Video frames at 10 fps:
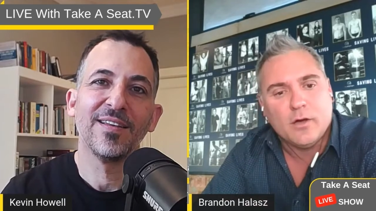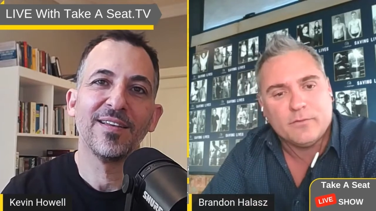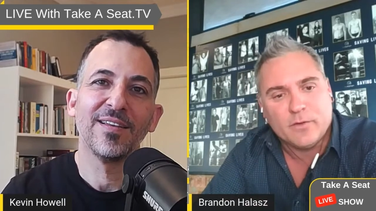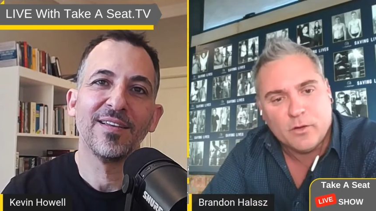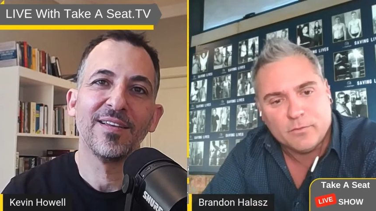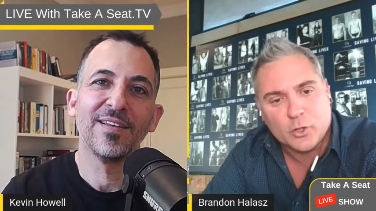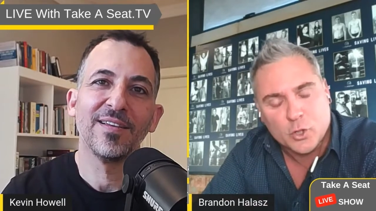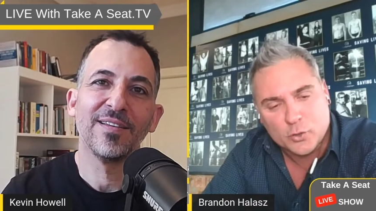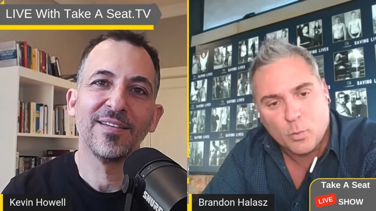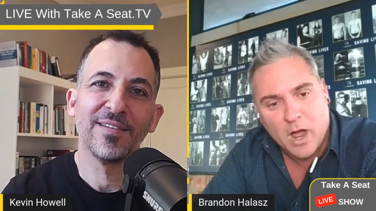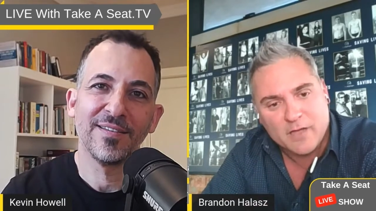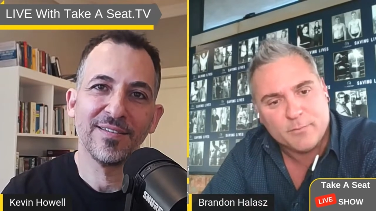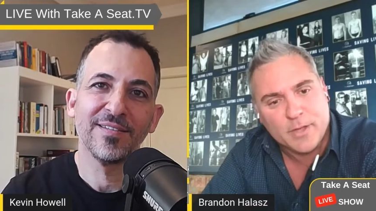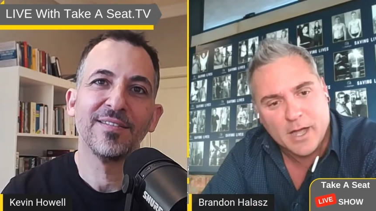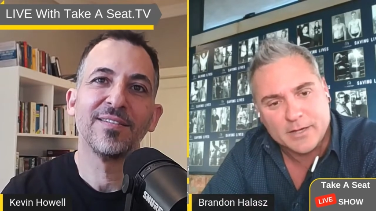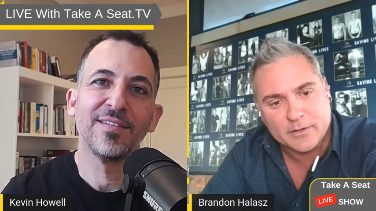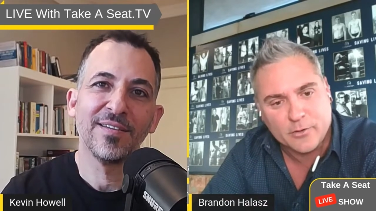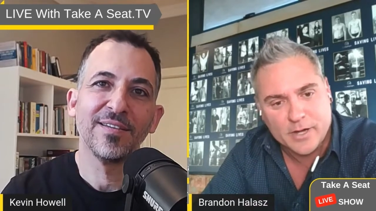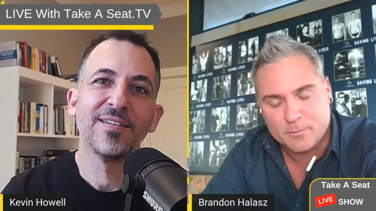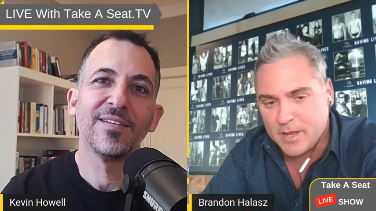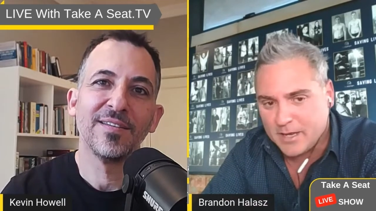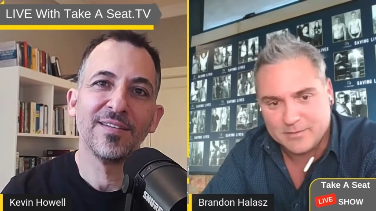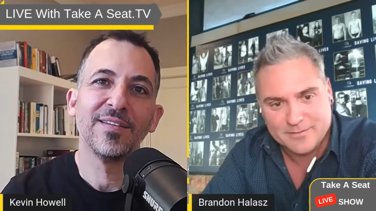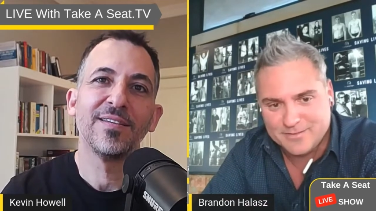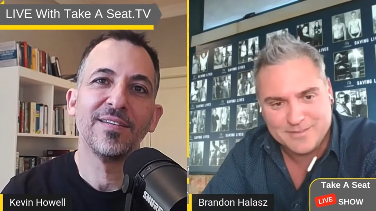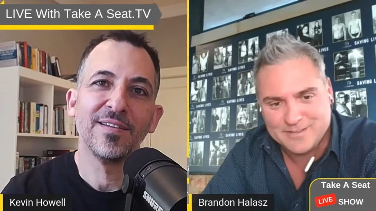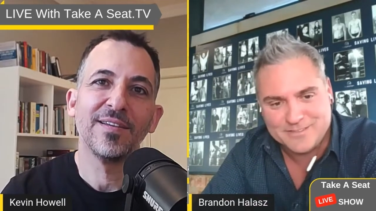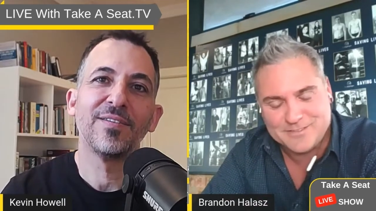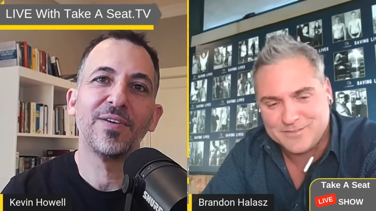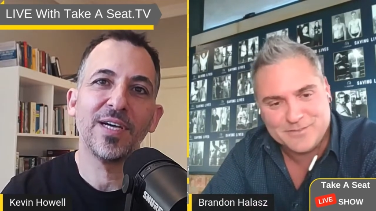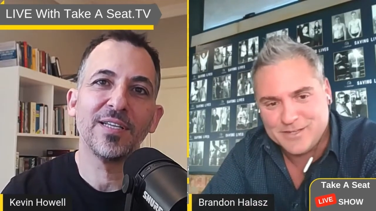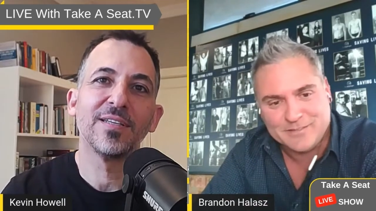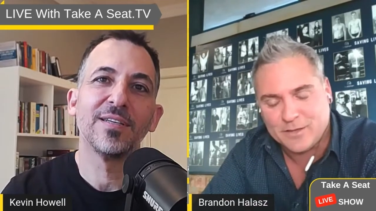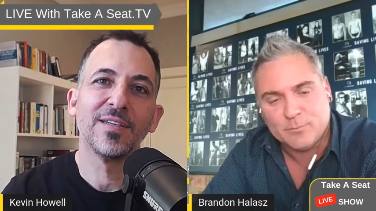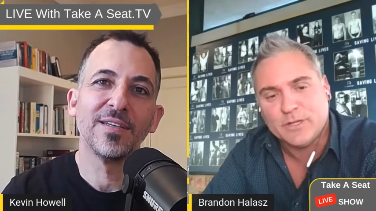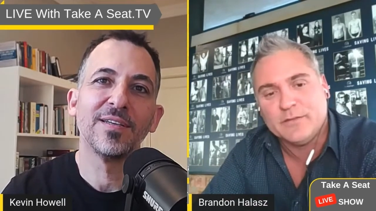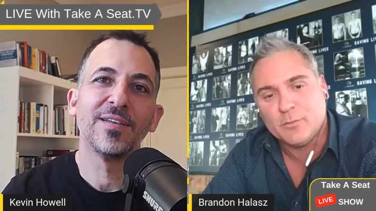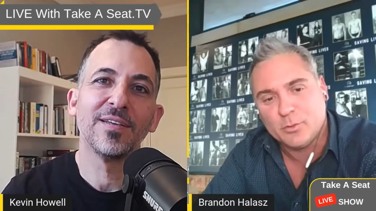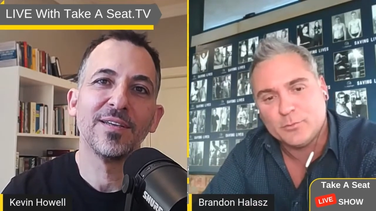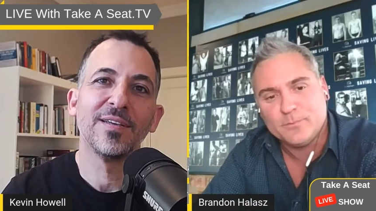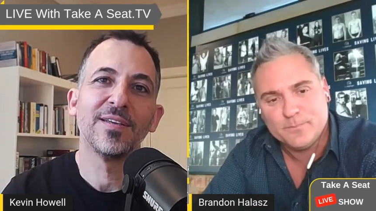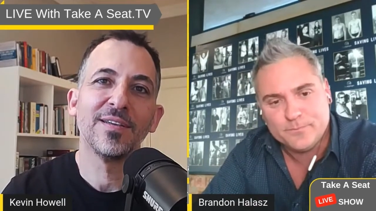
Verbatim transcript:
Speaker 1: of, of a good wife behind a great man. This right. unbelievable.